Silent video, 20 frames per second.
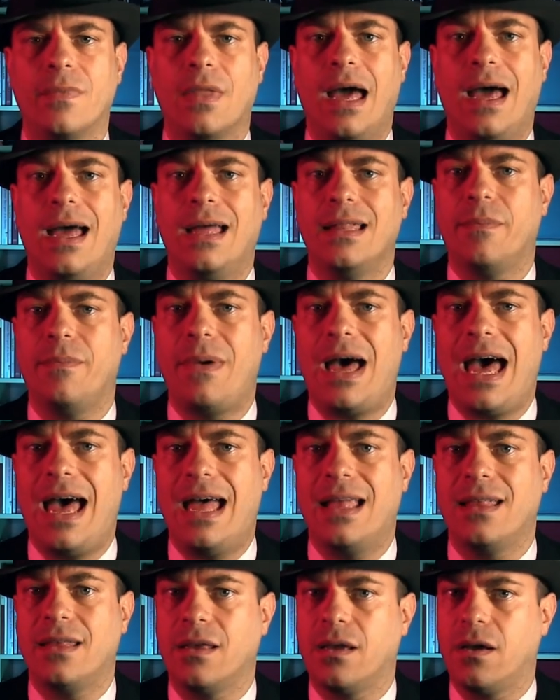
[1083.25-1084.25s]
And the
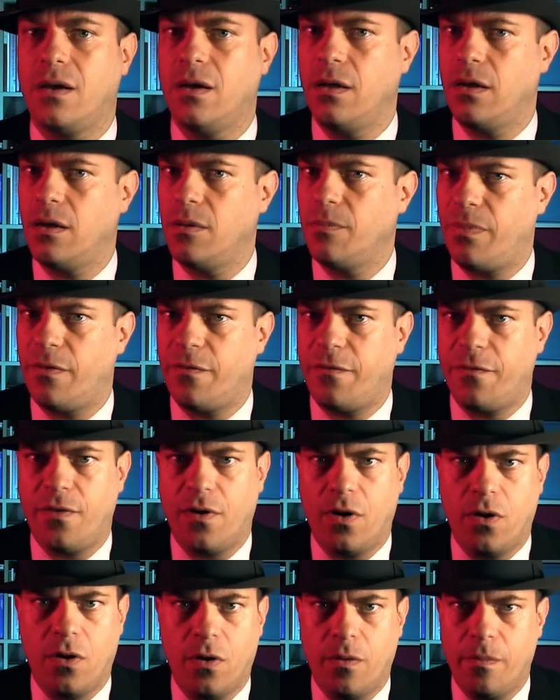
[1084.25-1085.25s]
band couldn't
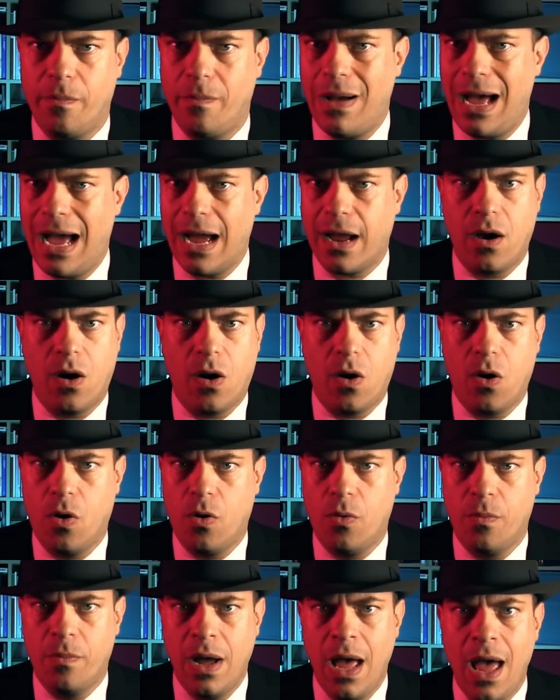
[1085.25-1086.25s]
perform back
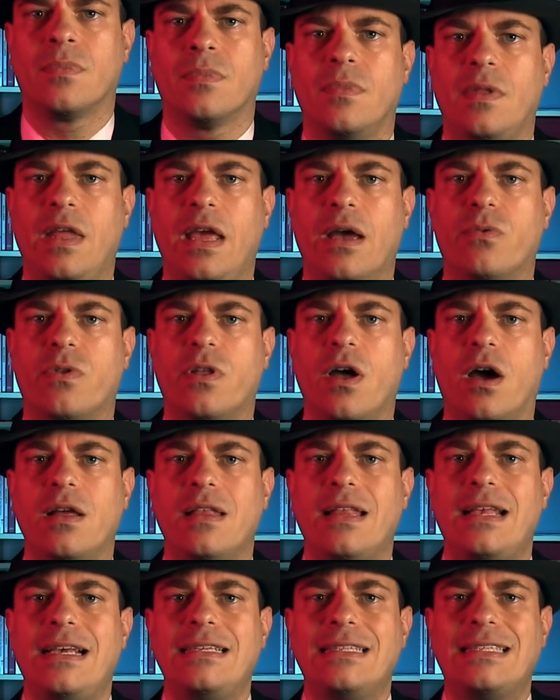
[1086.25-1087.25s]
home. The
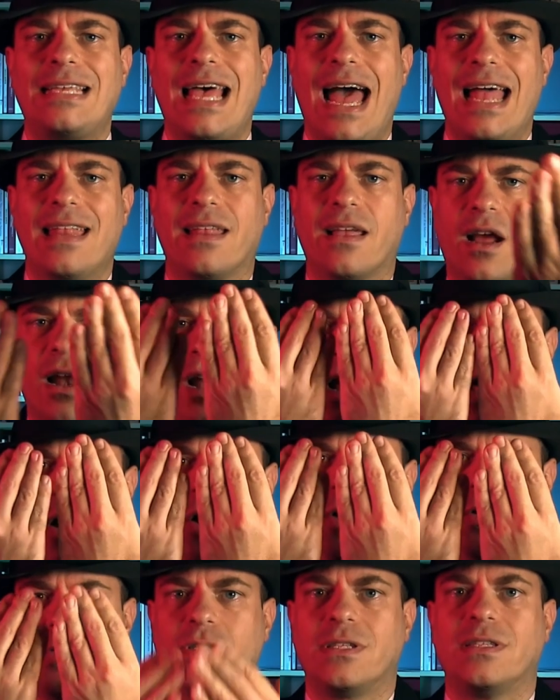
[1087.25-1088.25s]
authorities had
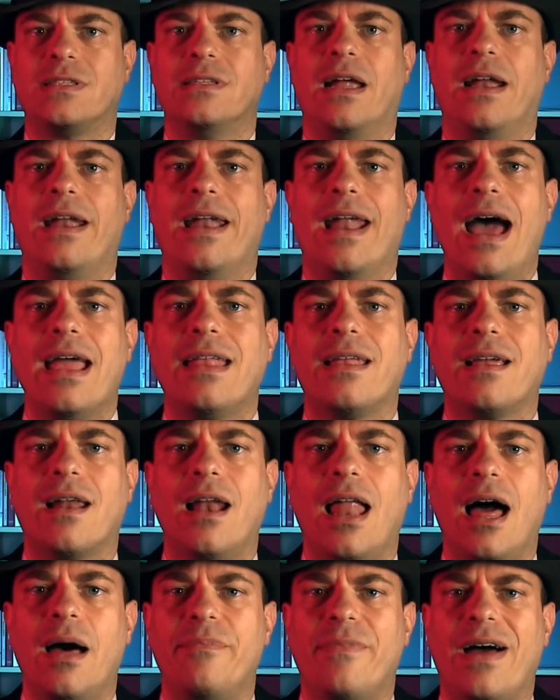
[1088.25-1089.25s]
closed the
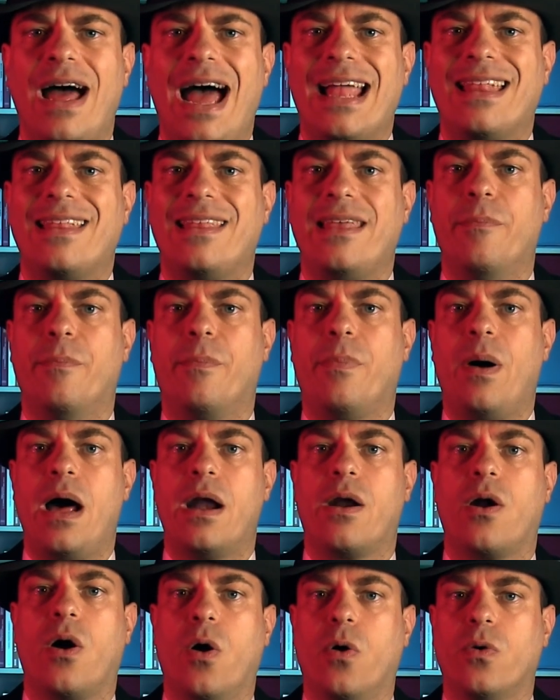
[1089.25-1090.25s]
nightclub at the
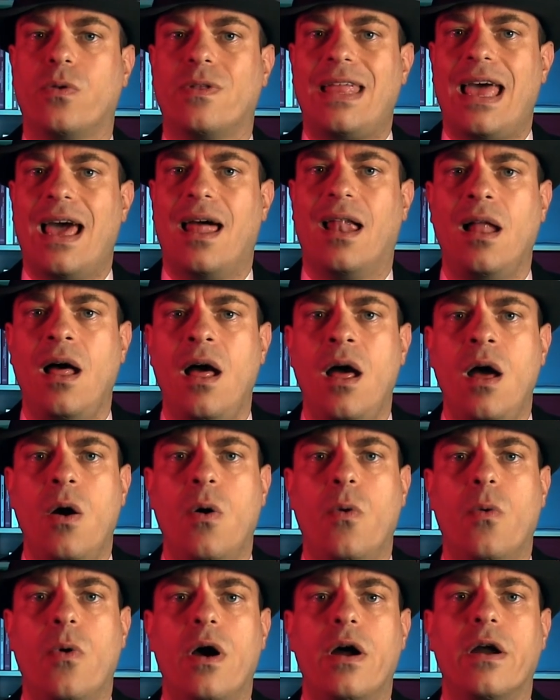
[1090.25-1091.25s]
Empire Hotel
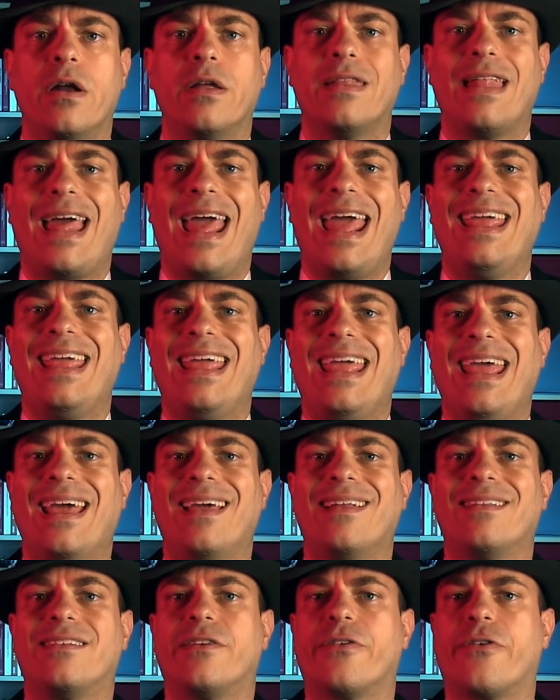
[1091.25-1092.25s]
where they
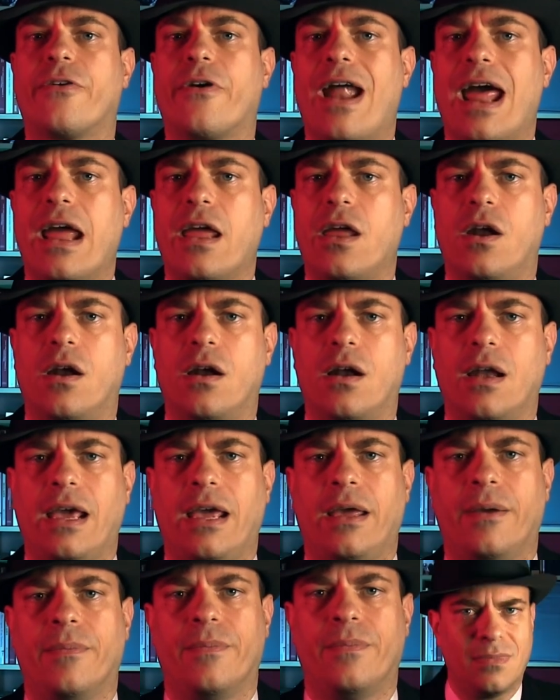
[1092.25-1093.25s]
gigged
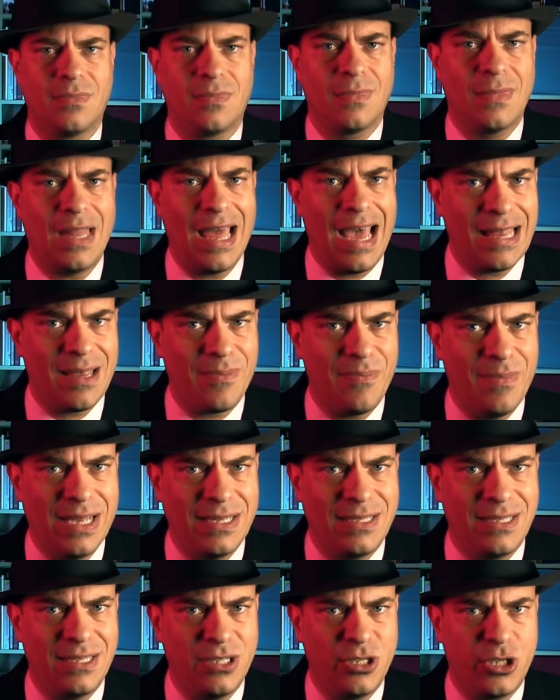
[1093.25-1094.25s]
regularly. That
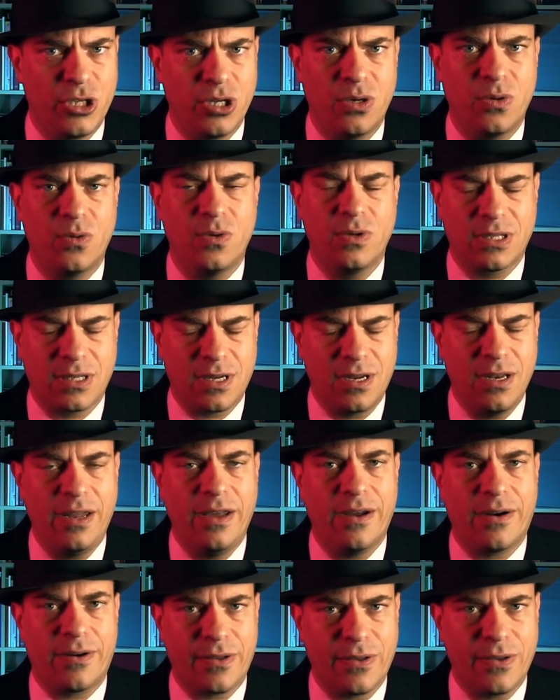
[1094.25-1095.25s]
message was
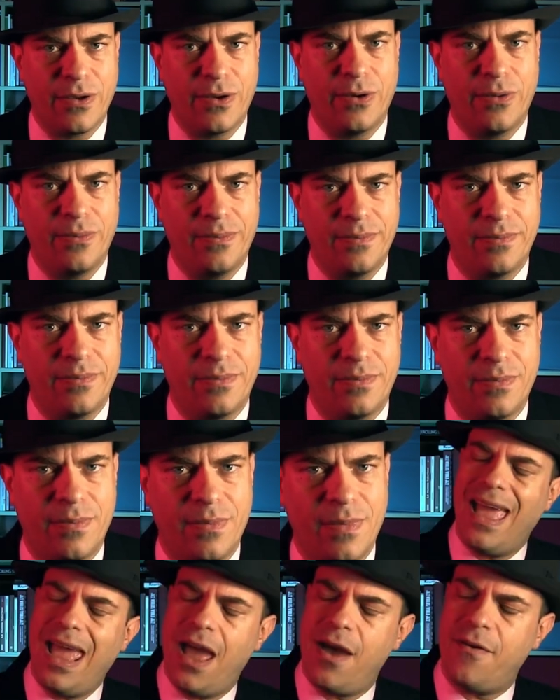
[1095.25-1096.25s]
clear too.
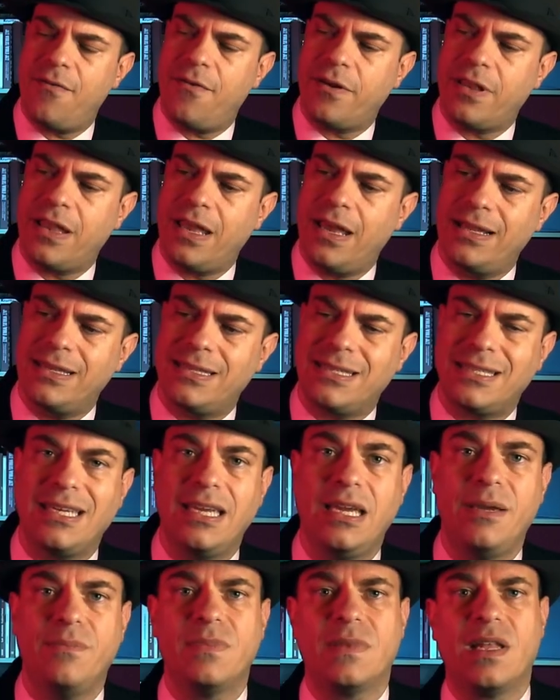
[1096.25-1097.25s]
Everything
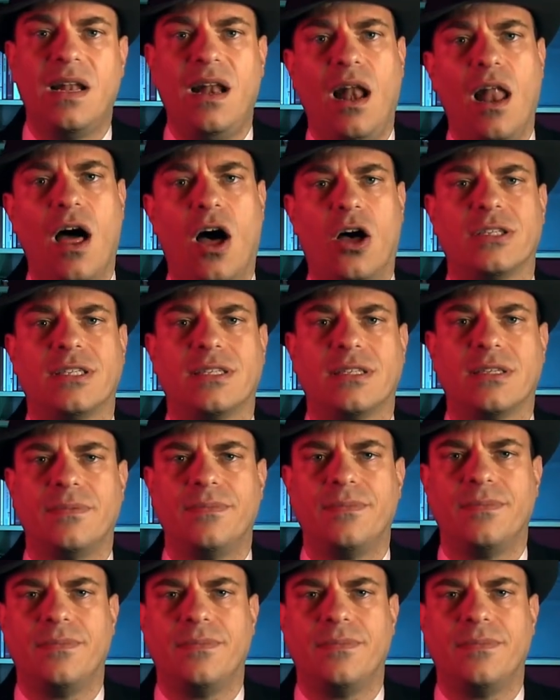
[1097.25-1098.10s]
seemed lost.